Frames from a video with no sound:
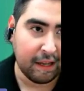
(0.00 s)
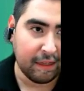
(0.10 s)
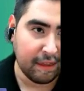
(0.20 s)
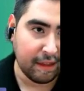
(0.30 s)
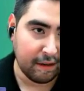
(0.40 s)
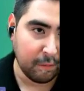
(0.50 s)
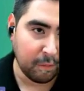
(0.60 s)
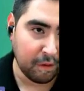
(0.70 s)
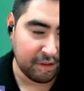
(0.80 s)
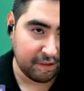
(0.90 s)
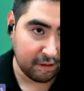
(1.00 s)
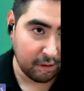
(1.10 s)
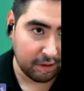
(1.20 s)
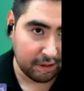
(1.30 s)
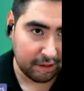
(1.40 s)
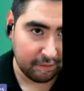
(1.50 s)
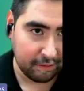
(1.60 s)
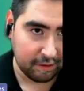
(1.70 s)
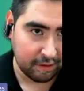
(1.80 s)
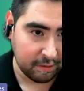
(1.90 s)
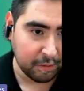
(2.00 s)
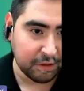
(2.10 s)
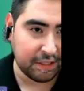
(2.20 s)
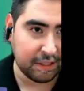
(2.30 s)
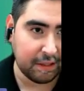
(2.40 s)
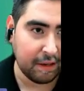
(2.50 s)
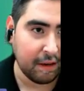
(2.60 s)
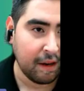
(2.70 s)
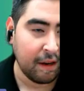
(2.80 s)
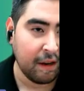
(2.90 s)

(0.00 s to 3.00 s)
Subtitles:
And then once you go to Clever, you will see